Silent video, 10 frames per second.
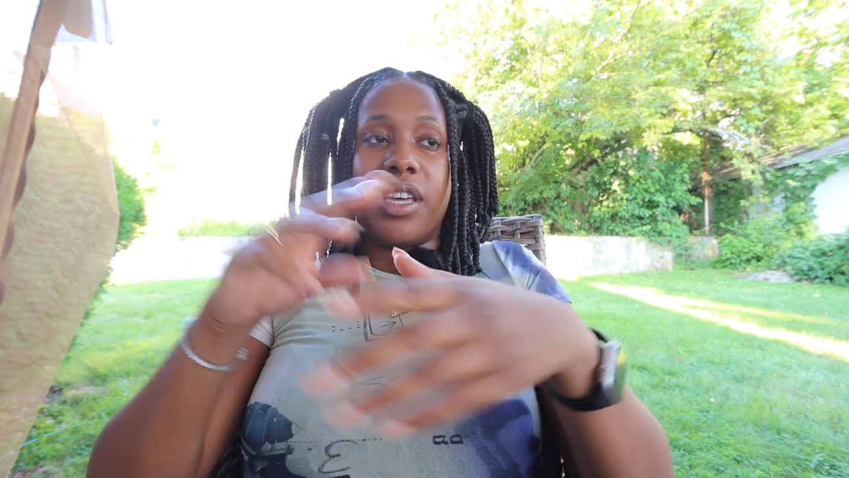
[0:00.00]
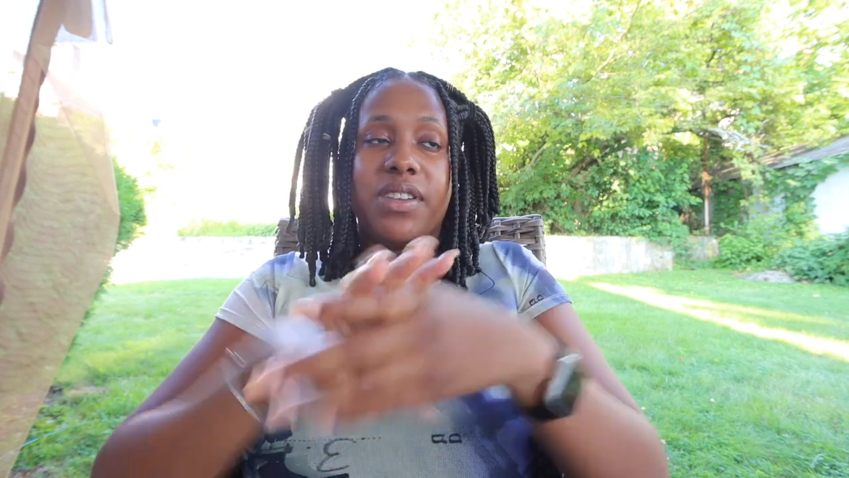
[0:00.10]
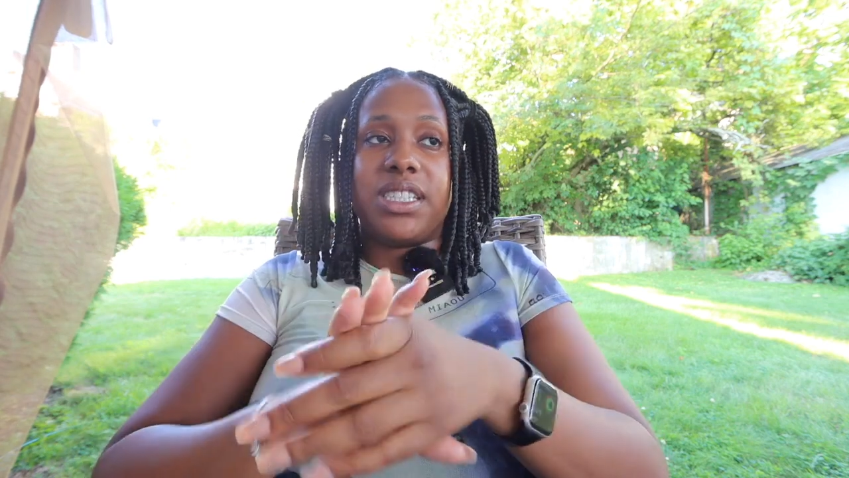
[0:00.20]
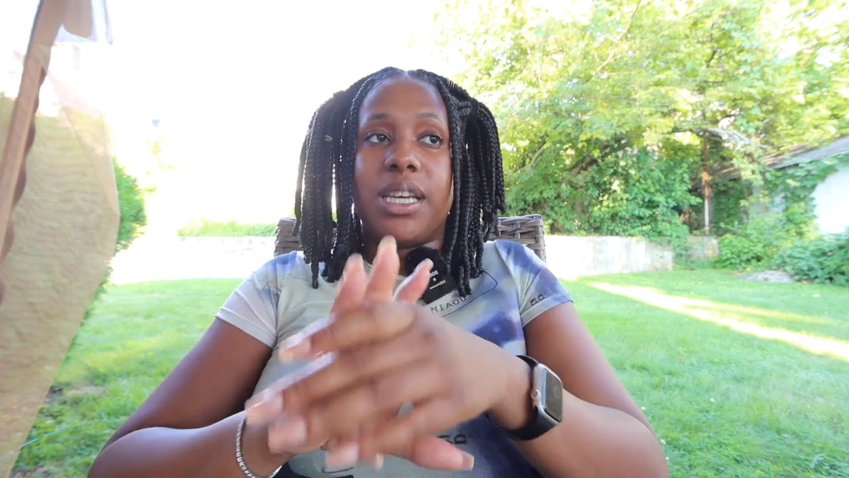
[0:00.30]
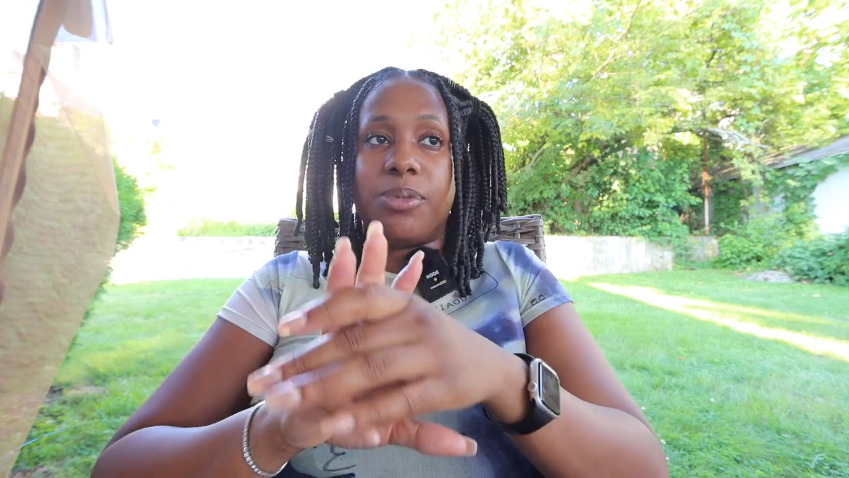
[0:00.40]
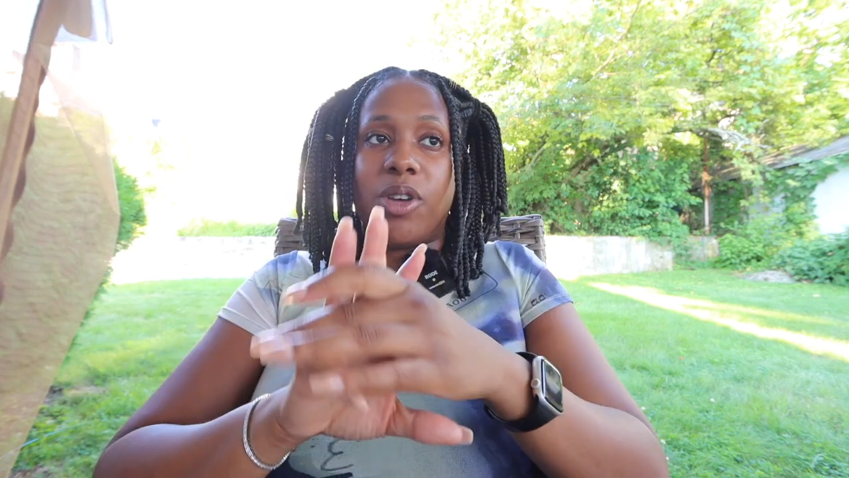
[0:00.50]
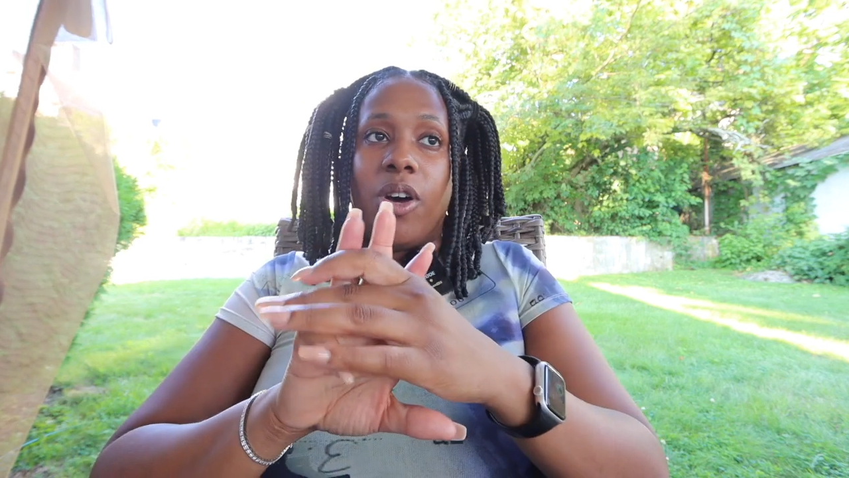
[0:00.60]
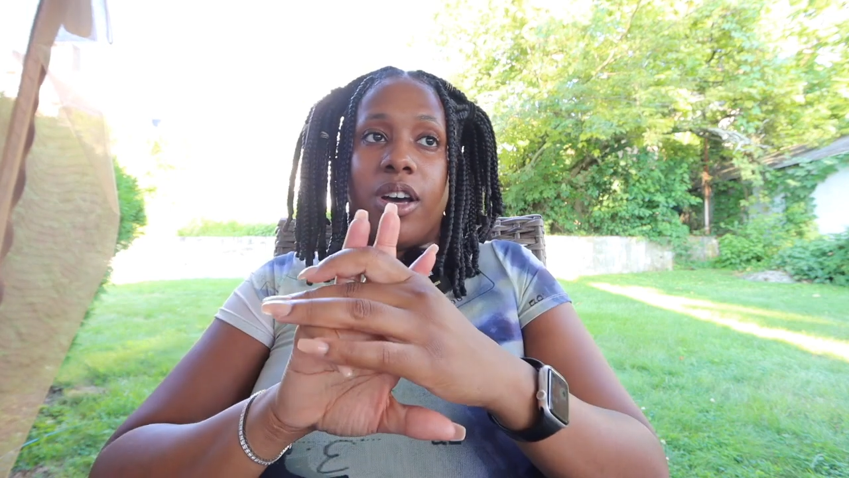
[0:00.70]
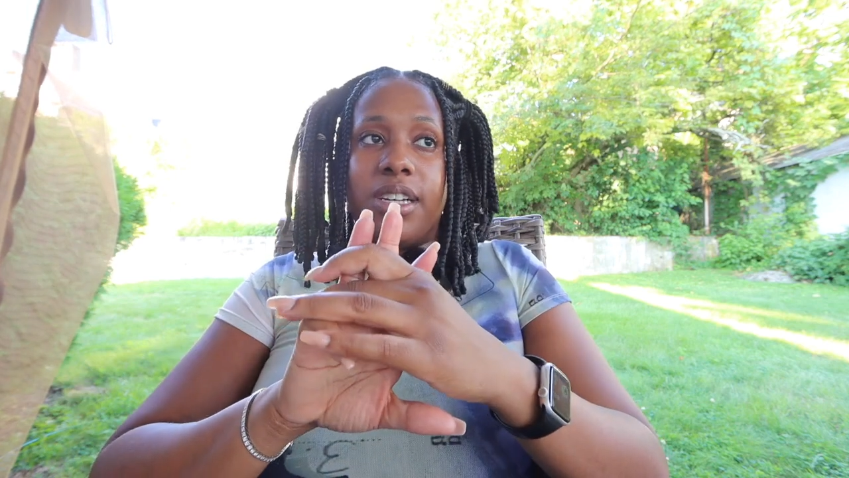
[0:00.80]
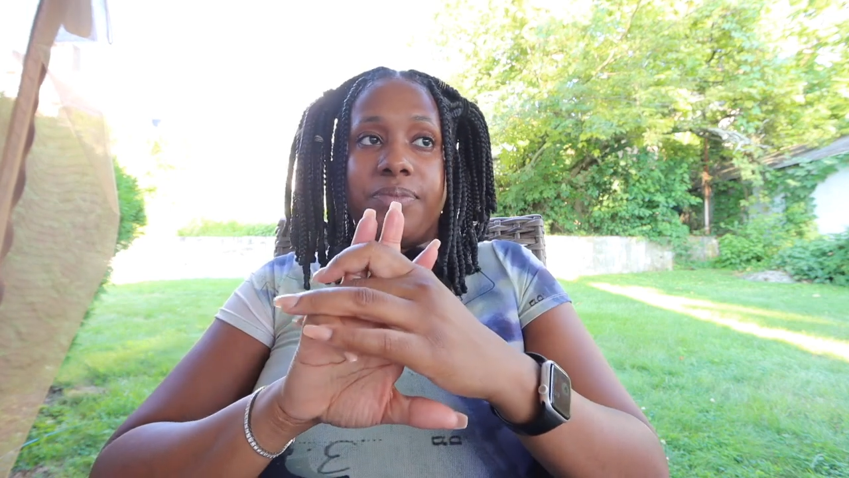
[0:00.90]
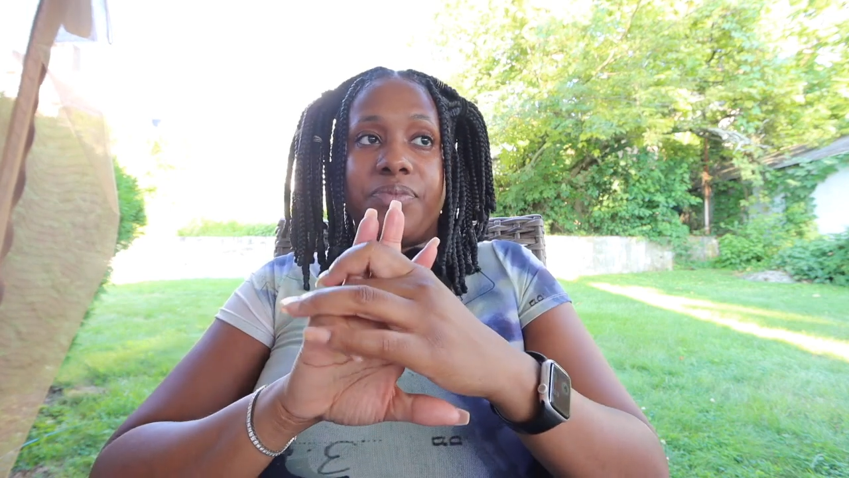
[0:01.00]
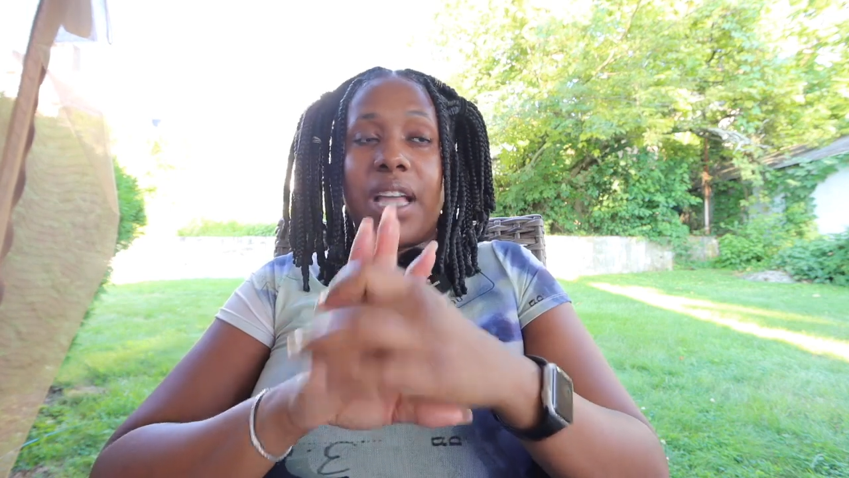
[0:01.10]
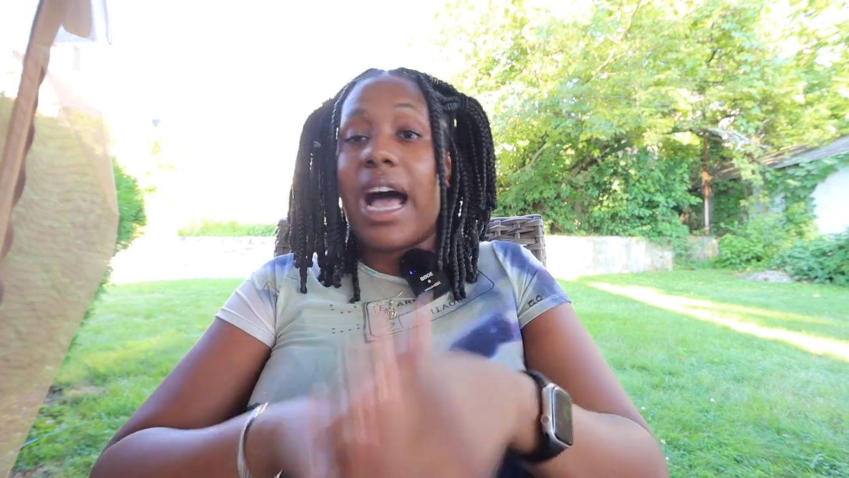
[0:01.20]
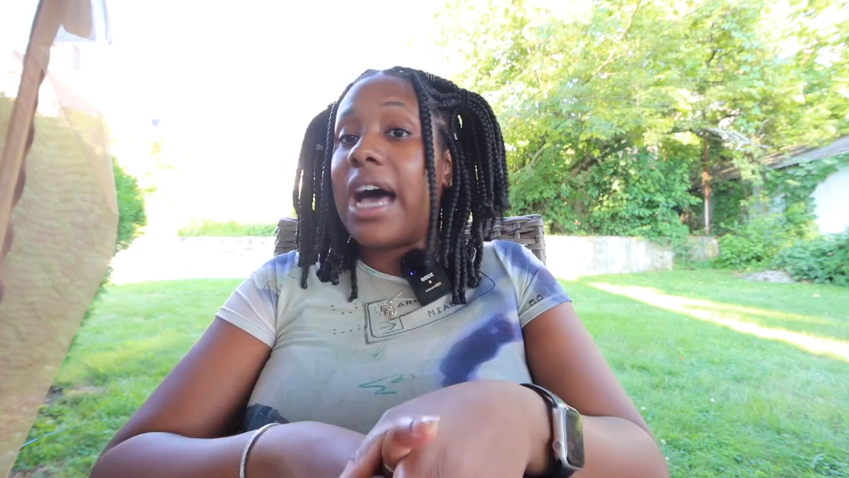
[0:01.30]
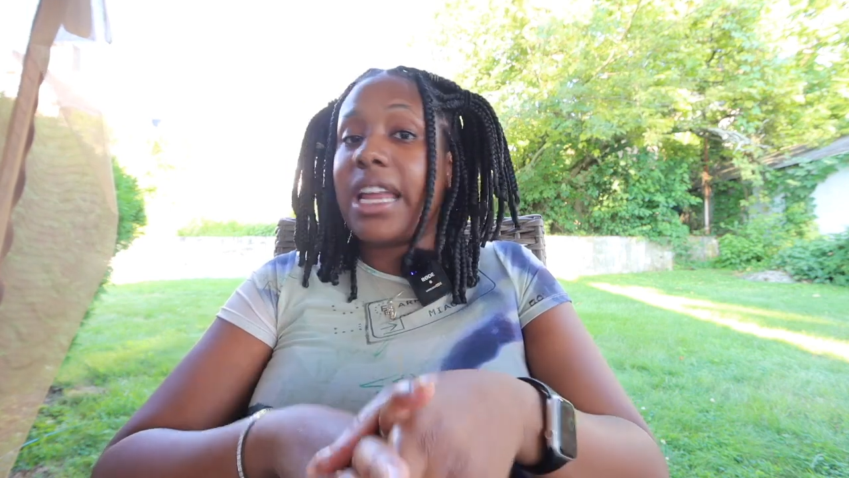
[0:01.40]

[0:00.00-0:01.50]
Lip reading: giving tips on how